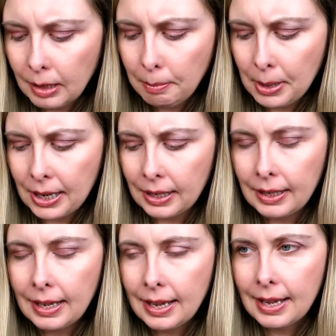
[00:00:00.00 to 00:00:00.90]
But
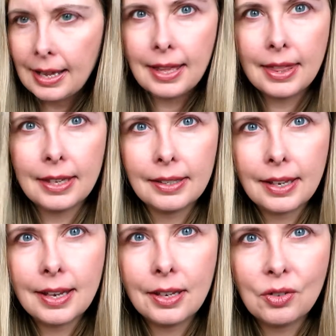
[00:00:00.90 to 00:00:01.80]
this
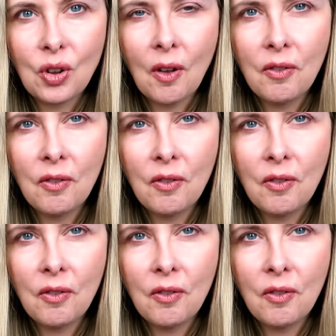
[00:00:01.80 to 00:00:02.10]
is